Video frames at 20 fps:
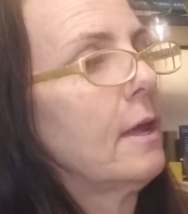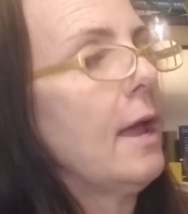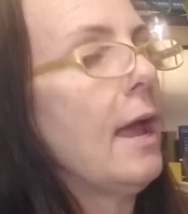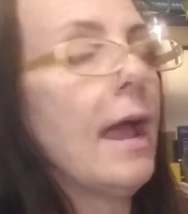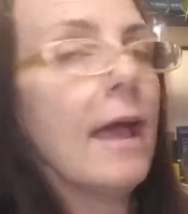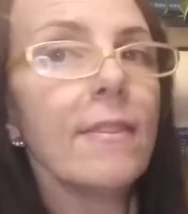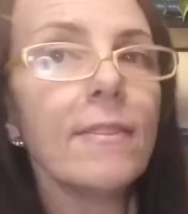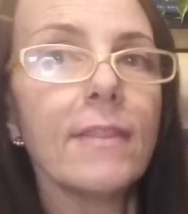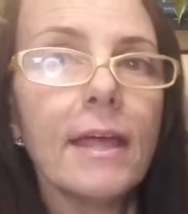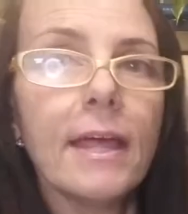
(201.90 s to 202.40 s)

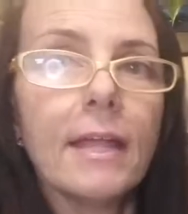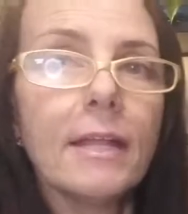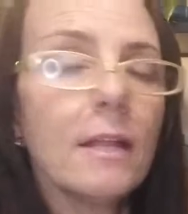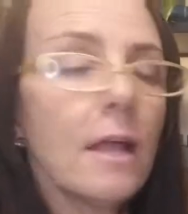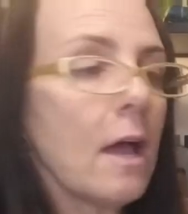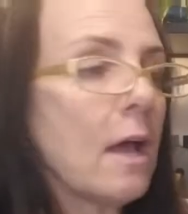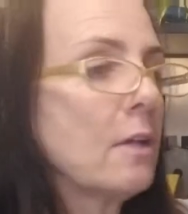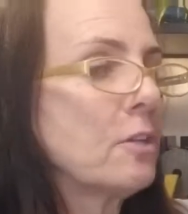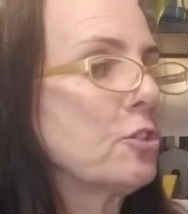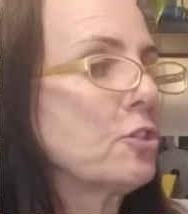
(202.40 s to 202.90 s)
And then
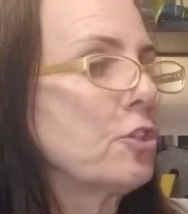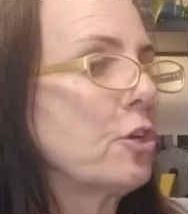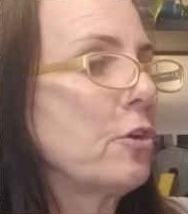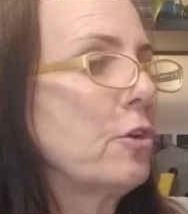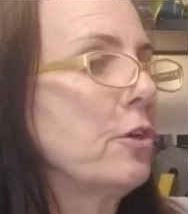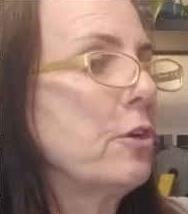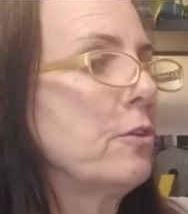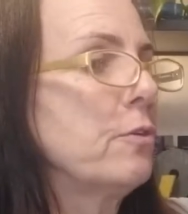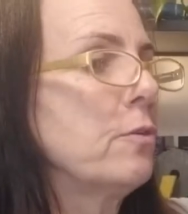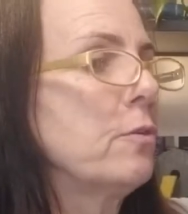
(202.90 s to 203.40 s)
I'll show
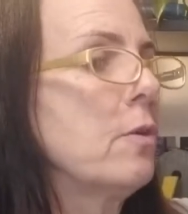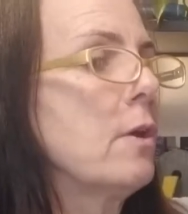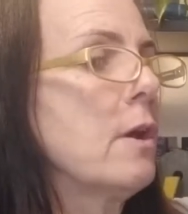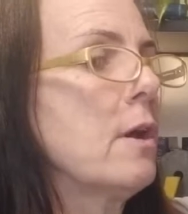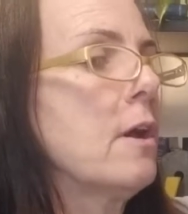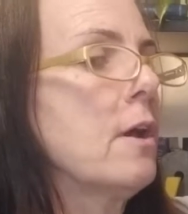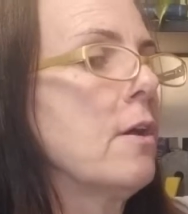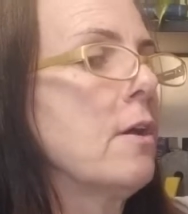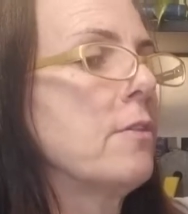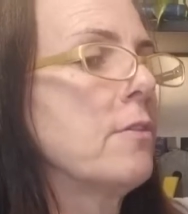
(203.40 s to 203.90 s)
you,
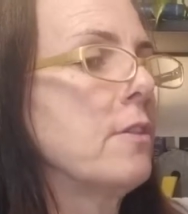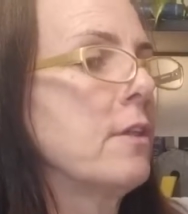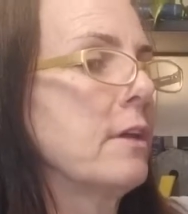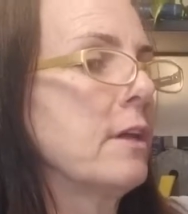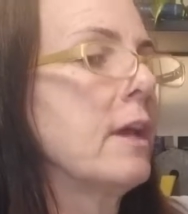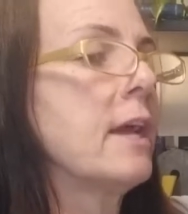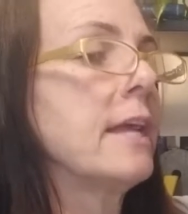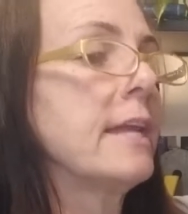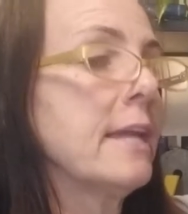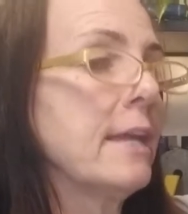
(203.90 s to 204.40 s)

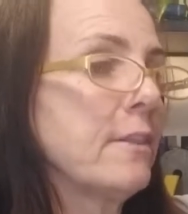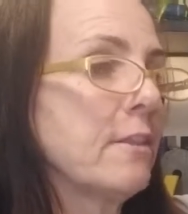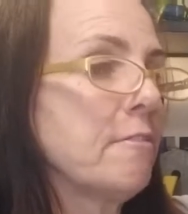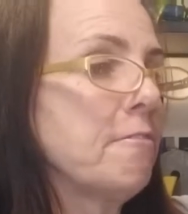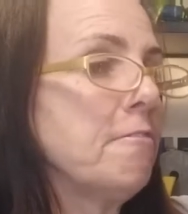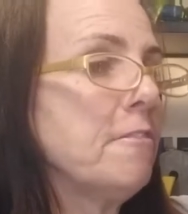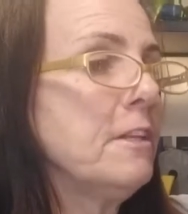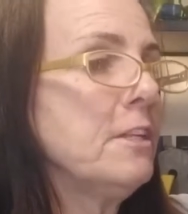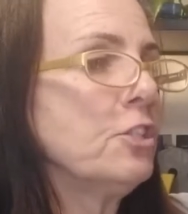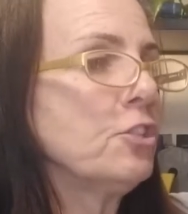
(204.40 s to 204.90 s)
again, the
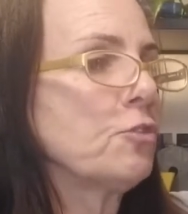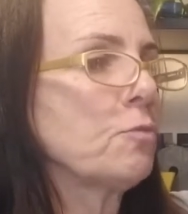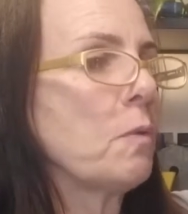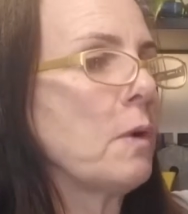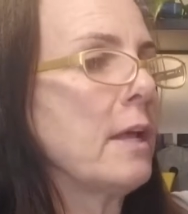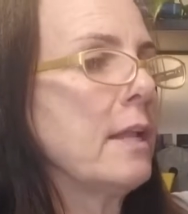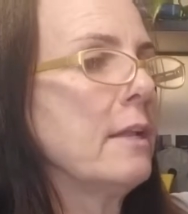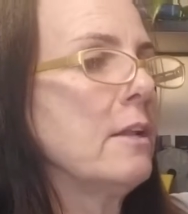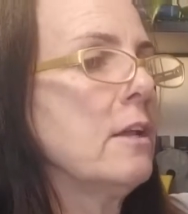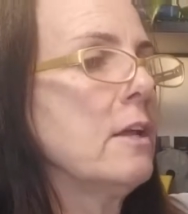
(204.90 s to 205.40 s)
finished
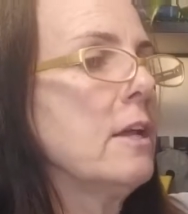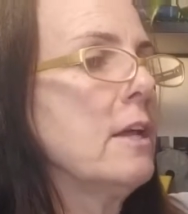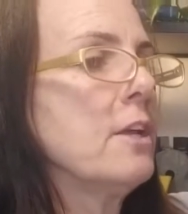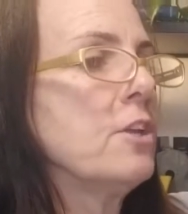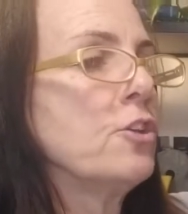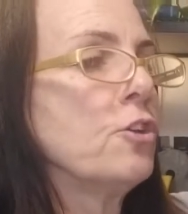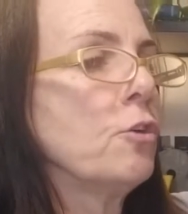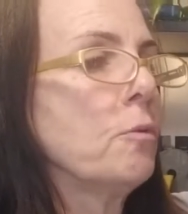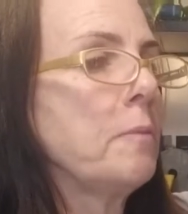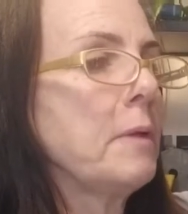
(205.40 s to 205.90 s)
one.
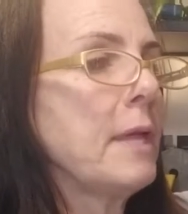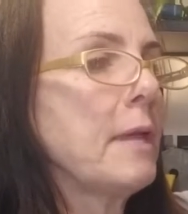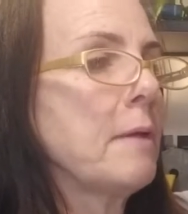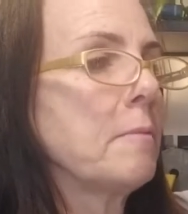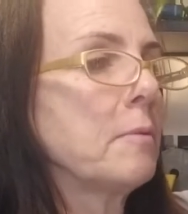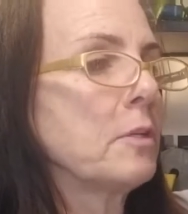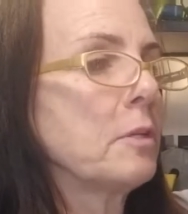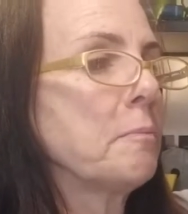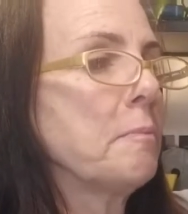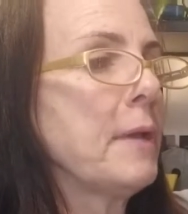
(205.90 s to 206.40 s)
You'll be
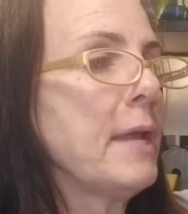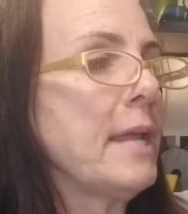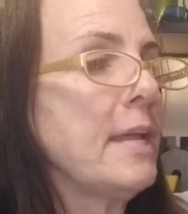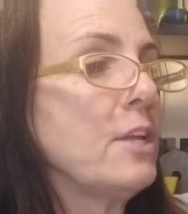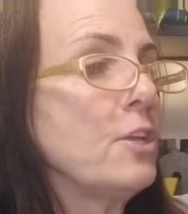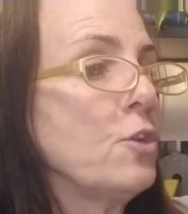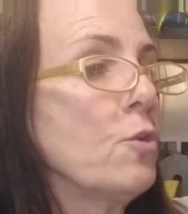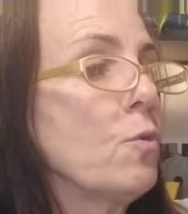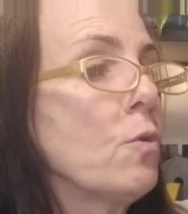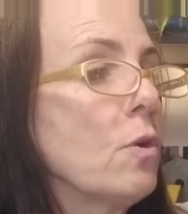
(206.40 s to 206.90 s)
able to paint
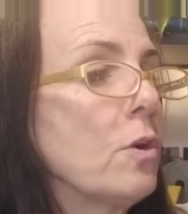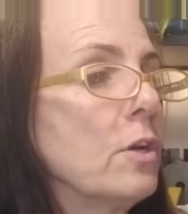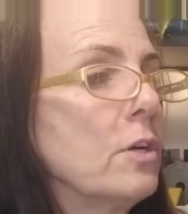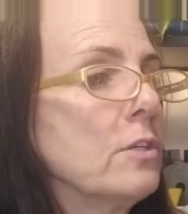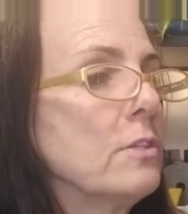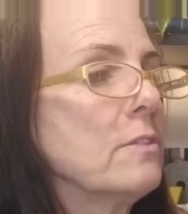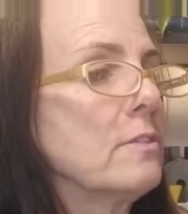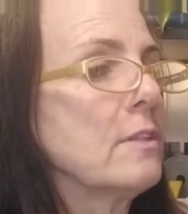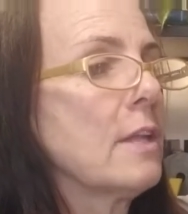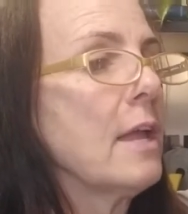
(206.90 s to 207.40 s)

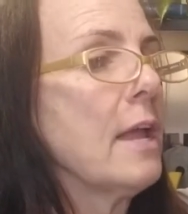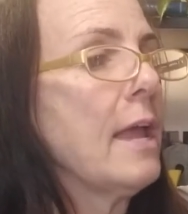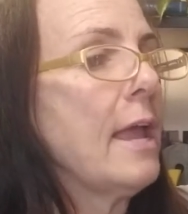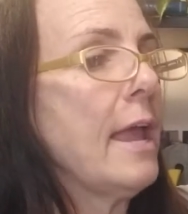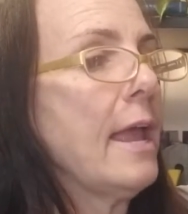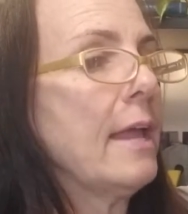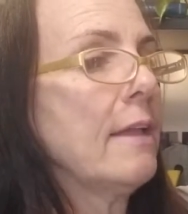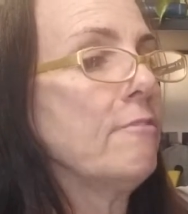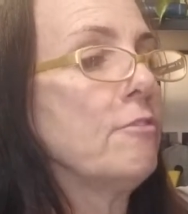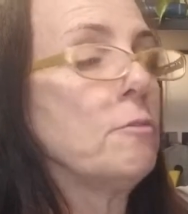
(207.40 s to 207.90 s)
yours,
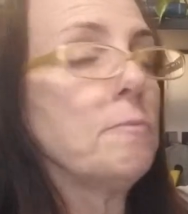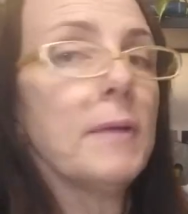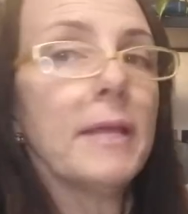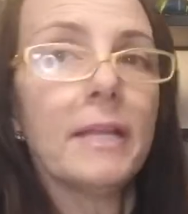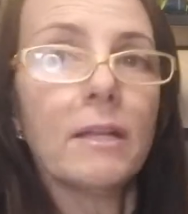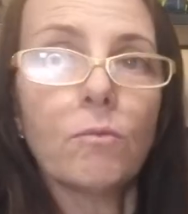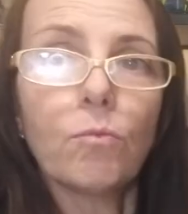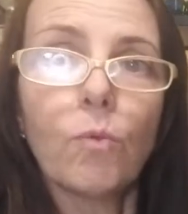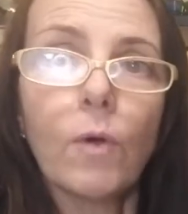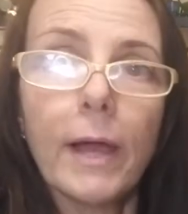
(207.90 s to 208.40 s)
and if you paint
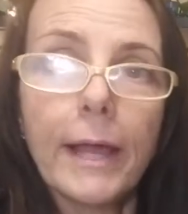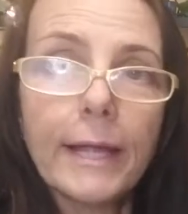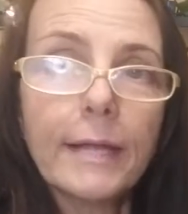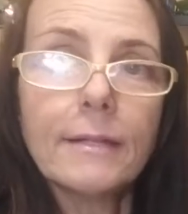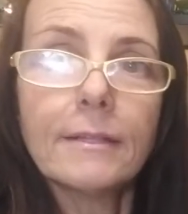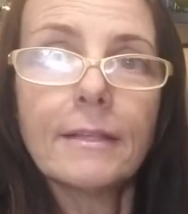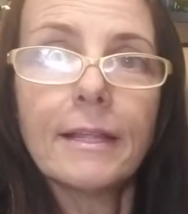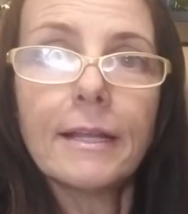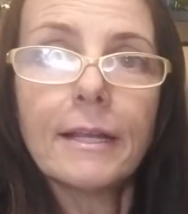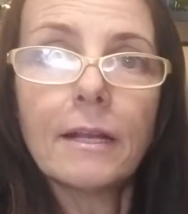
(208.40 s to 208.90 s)
it
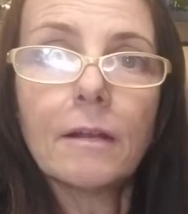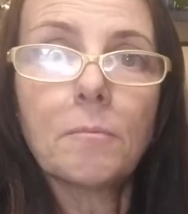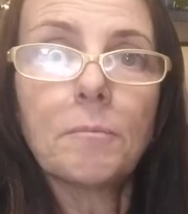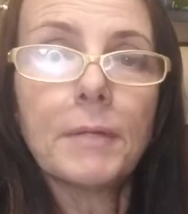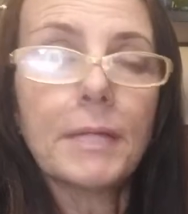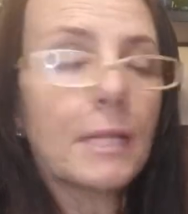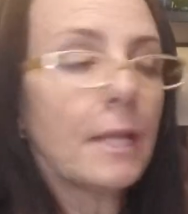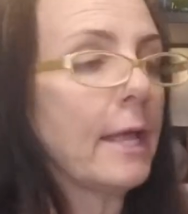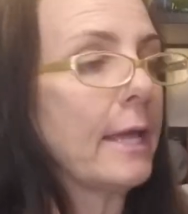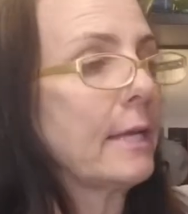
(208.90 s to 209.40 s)
white, then it'll
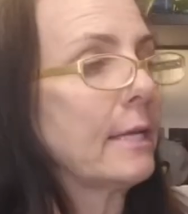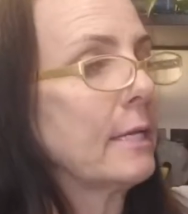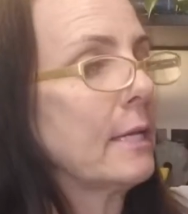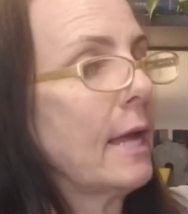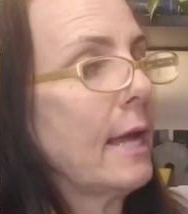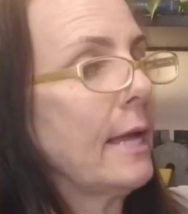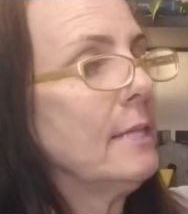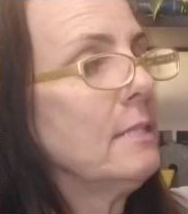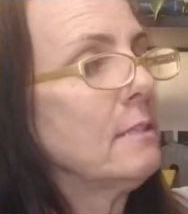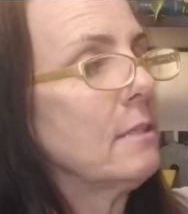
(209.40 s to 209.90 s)
be like an
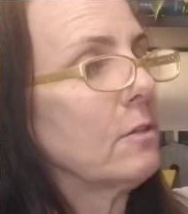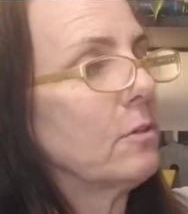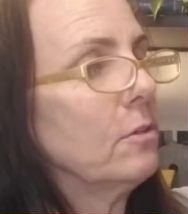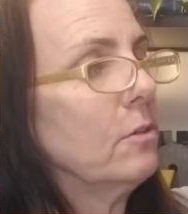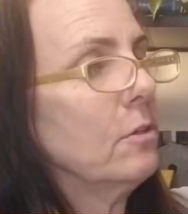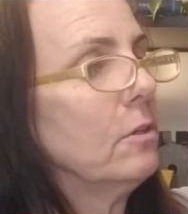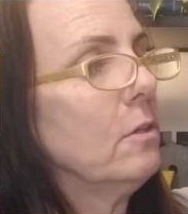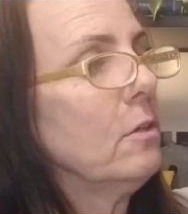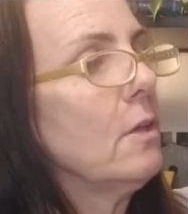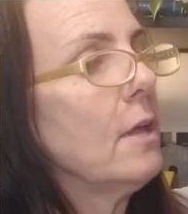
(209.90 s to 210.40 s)

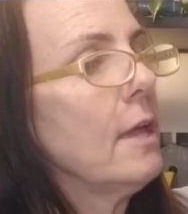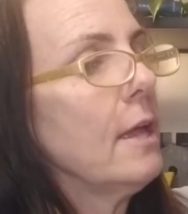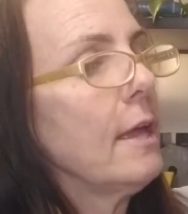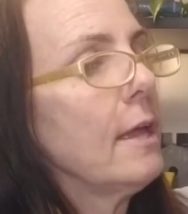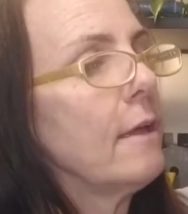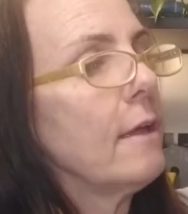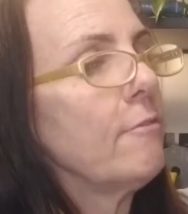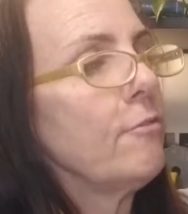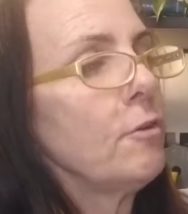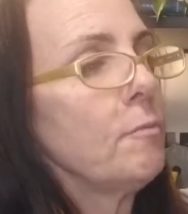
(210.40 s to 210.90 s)
icicle.
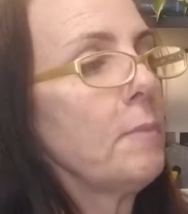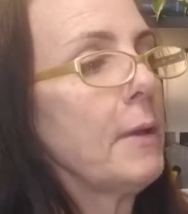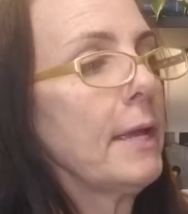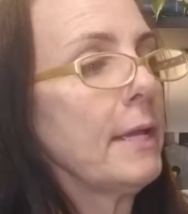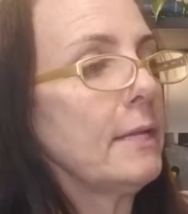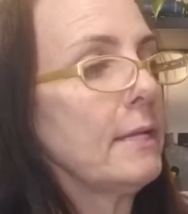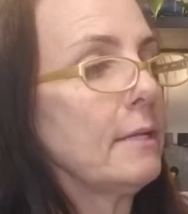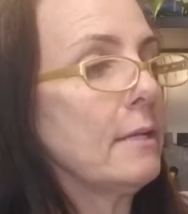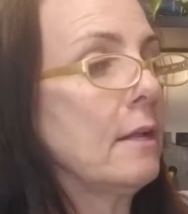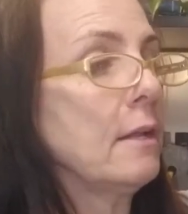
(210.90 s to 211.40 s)
If you
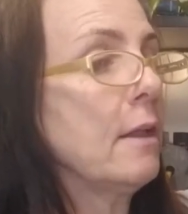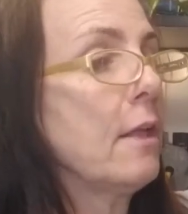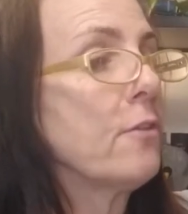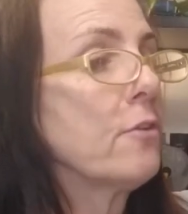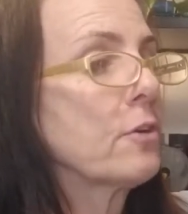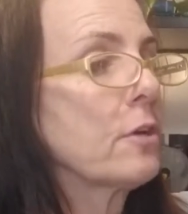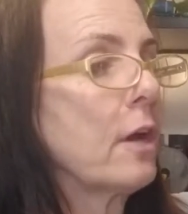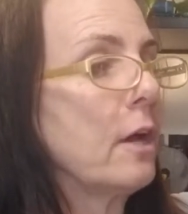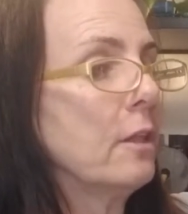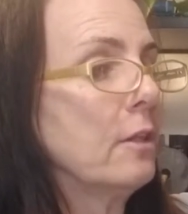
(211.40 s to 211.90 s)
paint it another
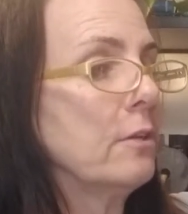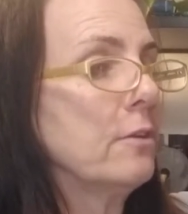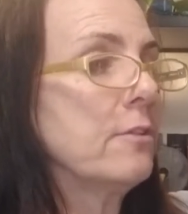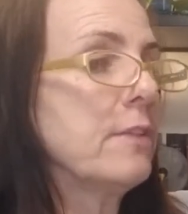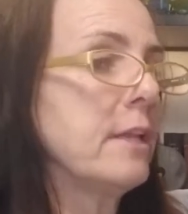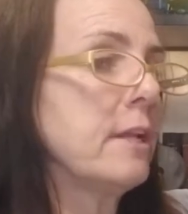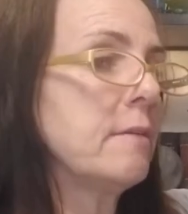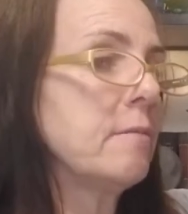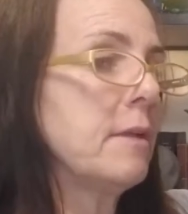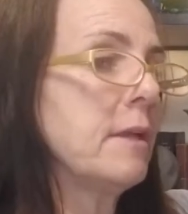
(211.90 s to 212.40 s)
color,
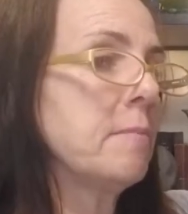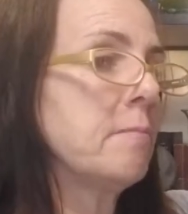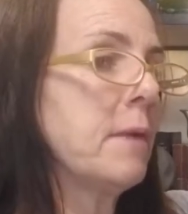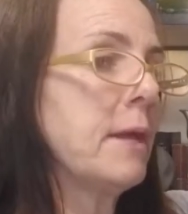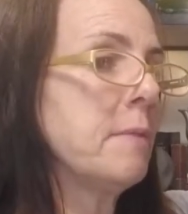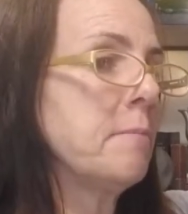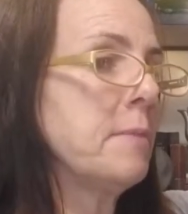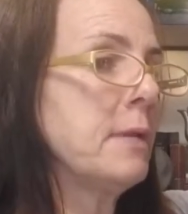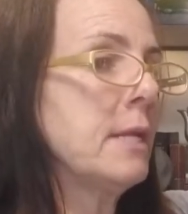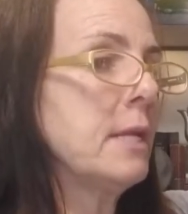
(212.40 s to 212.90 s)
then it
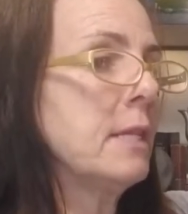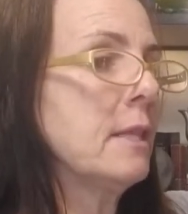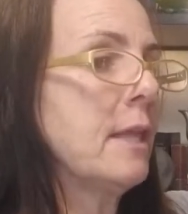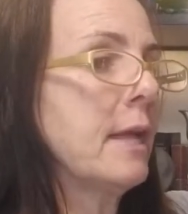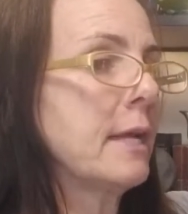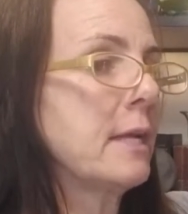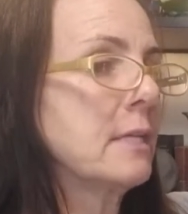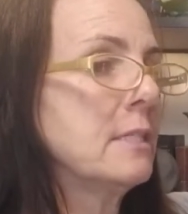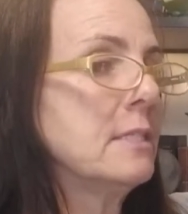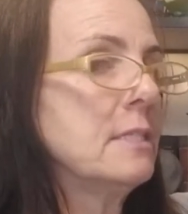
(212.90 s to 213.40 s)
might be
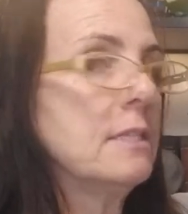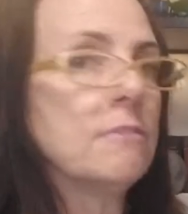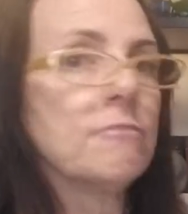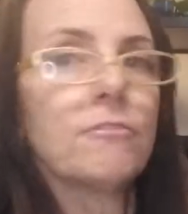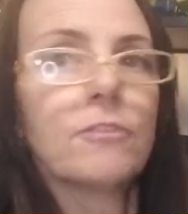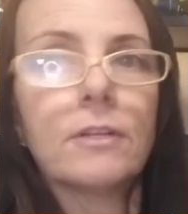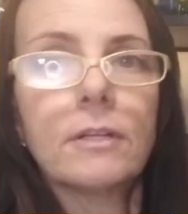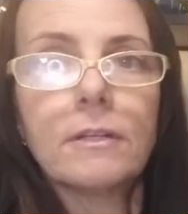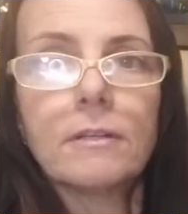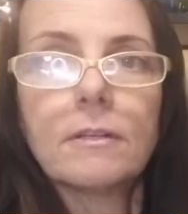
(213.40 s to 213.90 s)
like a
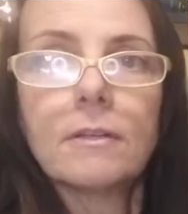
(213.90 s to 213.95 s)
different